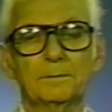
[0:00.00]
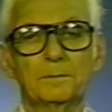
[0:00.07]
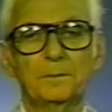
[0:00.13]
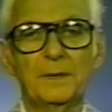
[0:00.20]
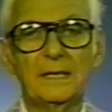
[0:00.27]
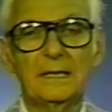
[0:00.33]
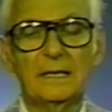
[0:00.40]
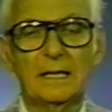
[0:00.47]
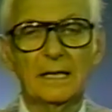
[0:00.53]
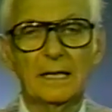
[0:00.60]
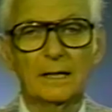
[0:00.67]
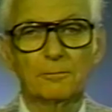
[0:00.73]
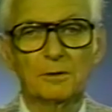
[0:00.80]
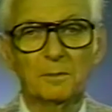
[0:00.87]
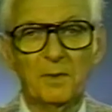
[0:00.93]
be
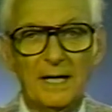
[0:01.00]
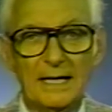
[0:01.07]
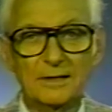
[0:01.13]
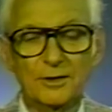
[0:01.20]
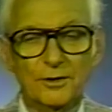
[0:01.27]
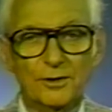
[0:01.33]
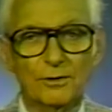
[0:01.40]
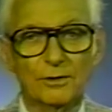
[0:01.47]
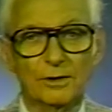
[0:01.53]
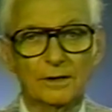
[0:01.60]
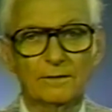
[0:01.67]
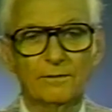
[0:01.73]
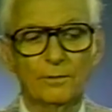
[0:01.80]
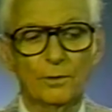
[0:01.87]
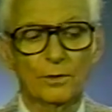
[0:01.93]
a
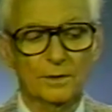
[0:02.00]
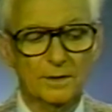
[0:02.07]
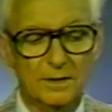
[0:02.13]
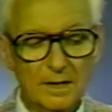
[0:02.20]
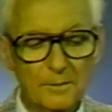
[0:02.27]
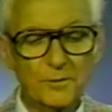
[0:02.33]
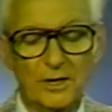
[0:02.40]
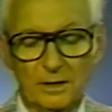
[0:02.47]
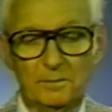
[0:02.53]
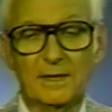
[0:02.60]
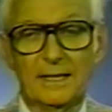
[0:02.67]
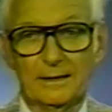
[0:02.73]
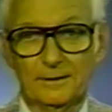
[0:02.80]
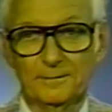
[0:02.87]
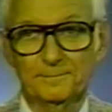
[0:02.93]
repository for subject
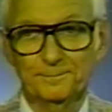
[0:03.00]
matter.